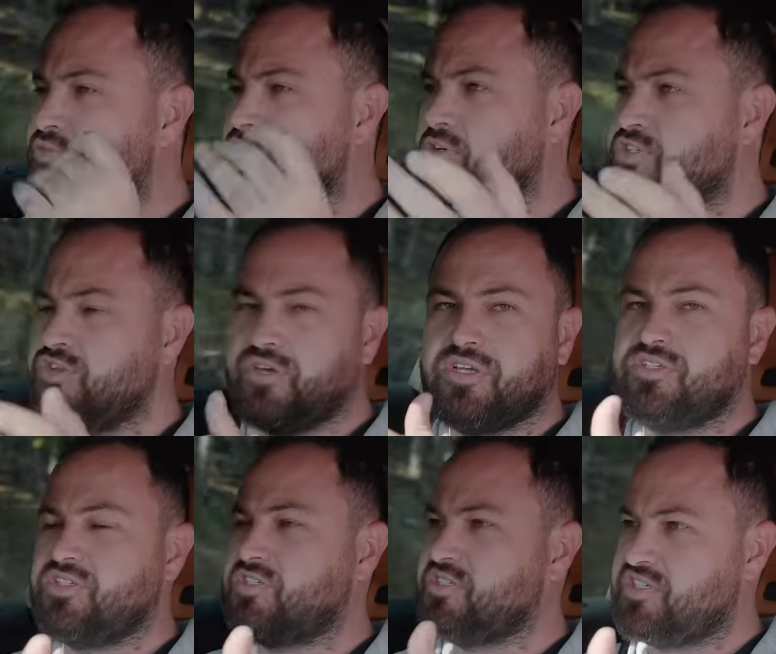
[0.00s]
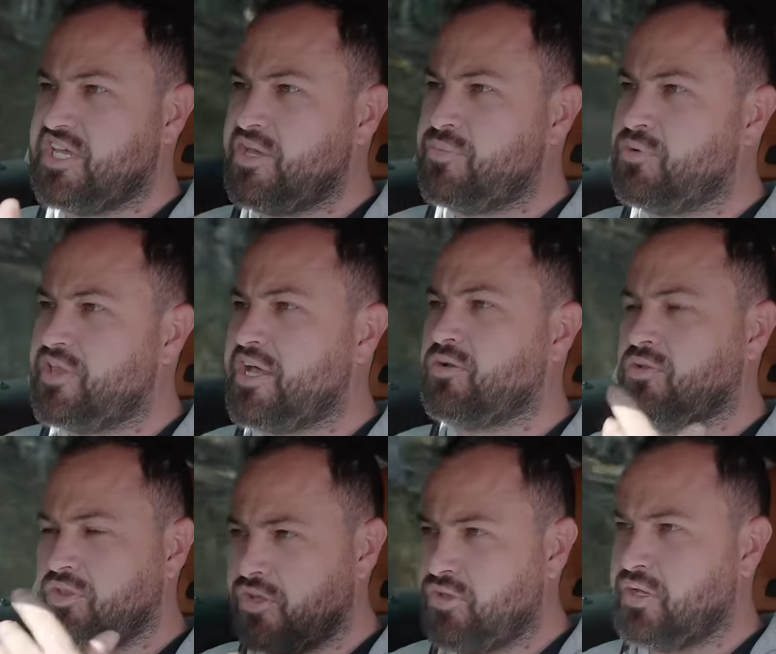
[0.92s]
of course you can just disable that,
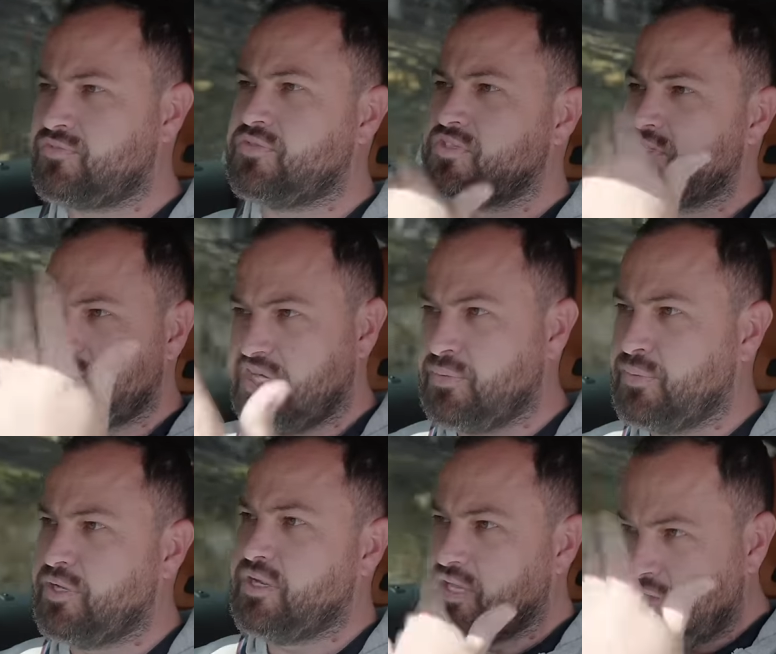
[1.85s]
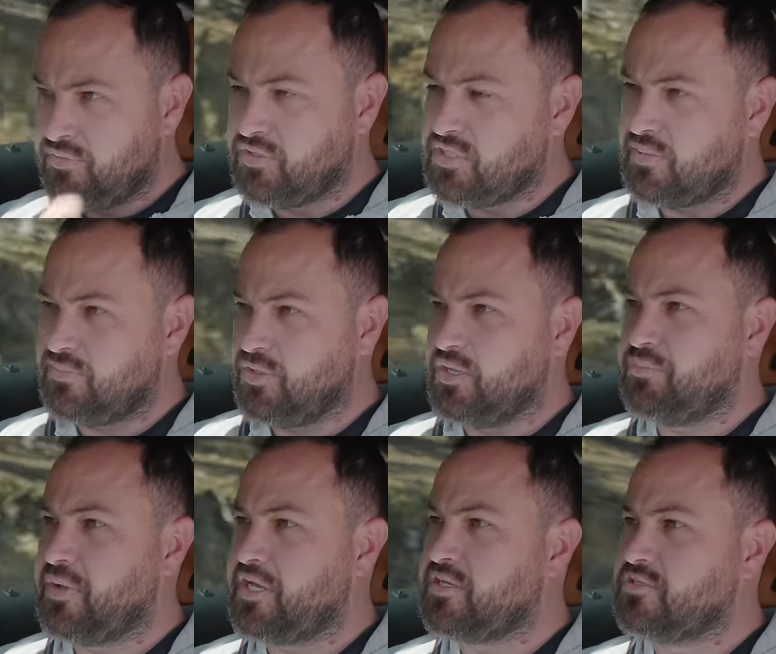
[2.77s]
although you have to disable it every time you
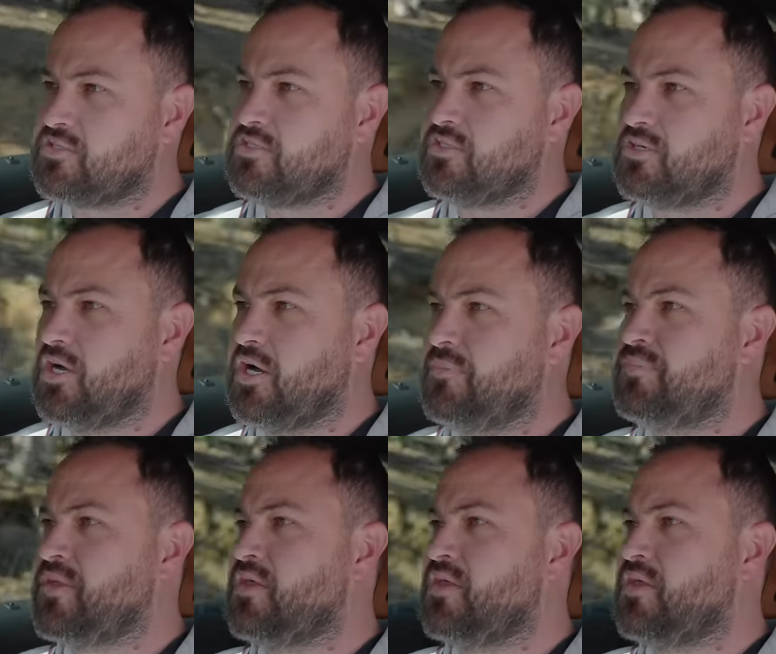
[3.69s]
get back into the car.